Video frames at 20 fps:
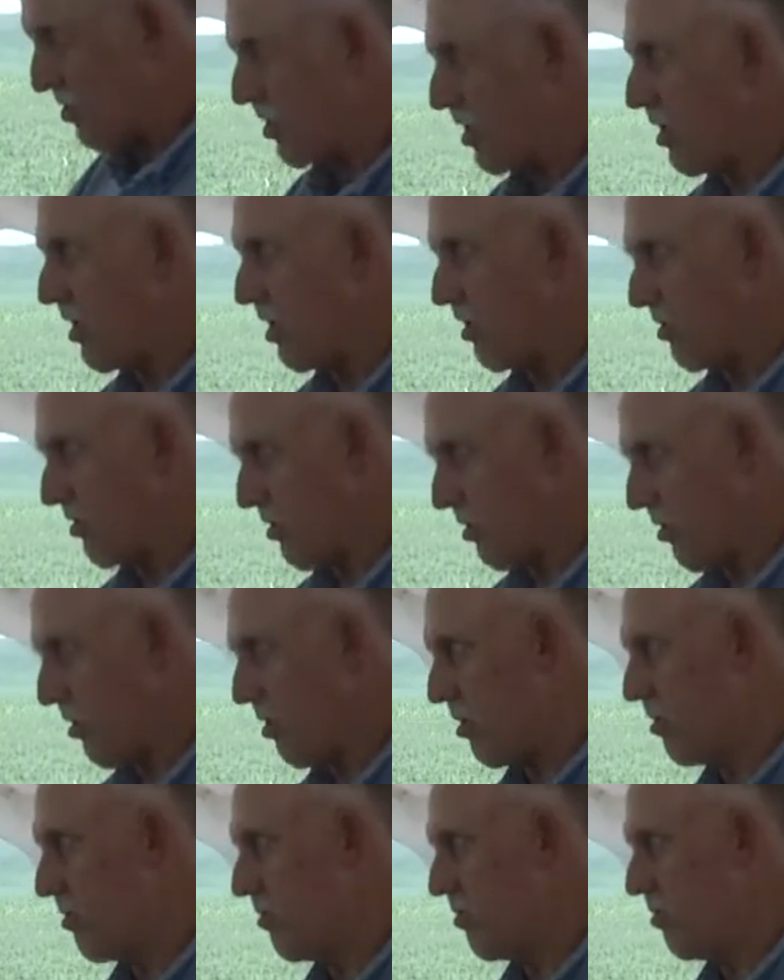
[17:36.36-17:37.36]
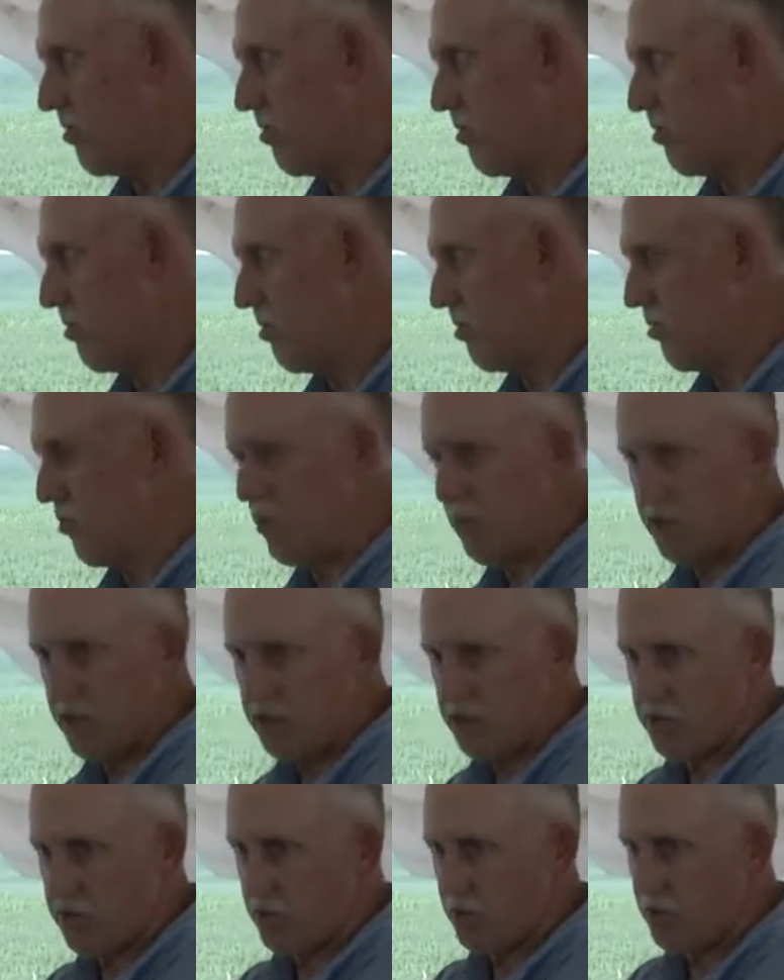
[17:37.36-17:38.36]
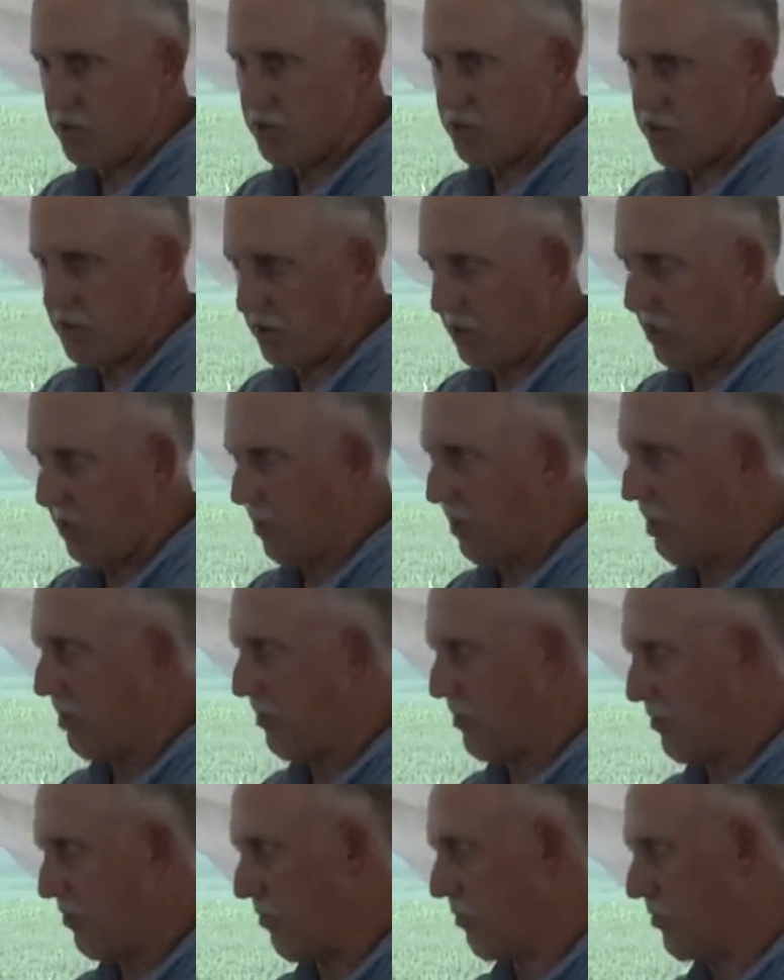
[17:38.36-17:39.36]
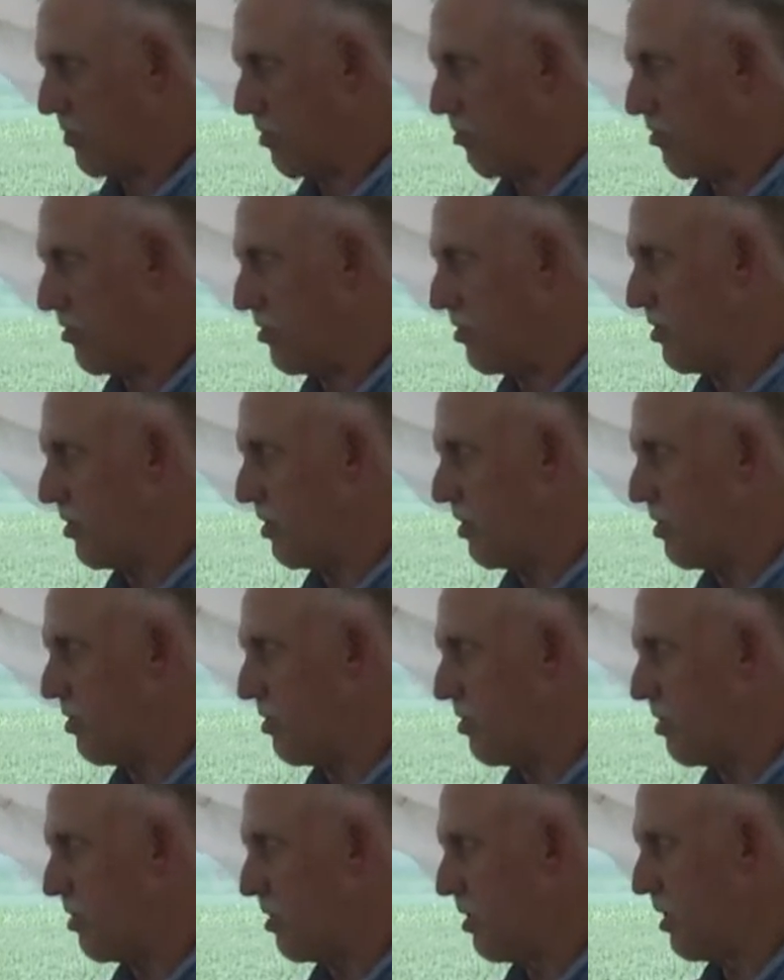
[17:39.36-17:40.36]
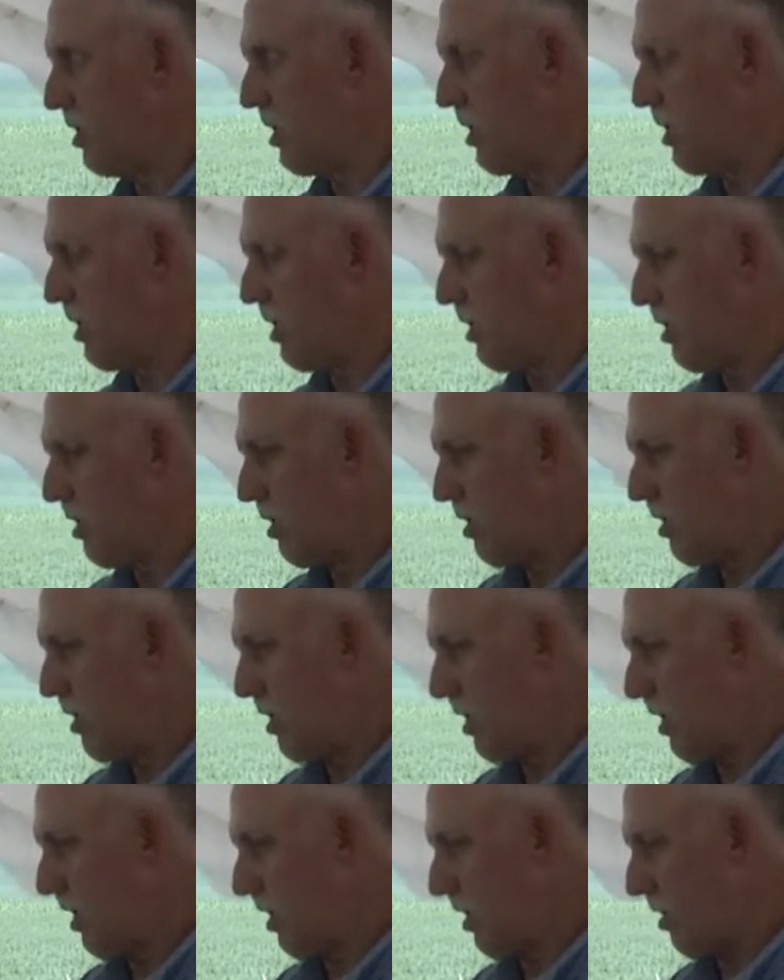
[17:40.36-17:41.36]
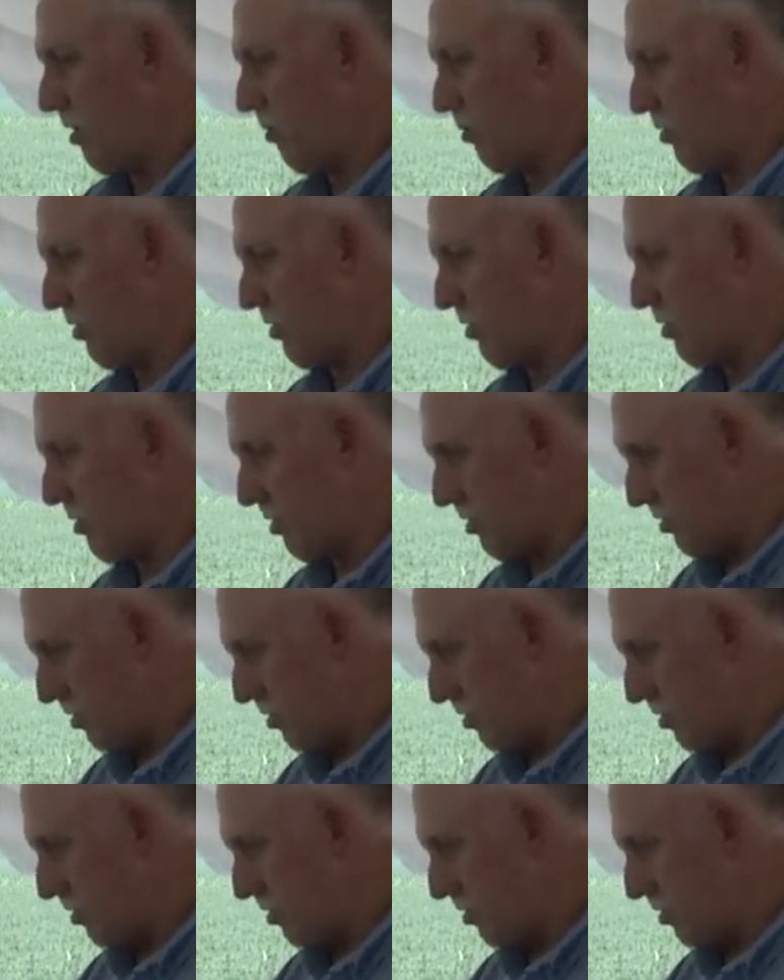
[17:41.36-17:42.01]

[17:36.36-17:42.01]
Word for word: stay healthier and stand off some disease. And we're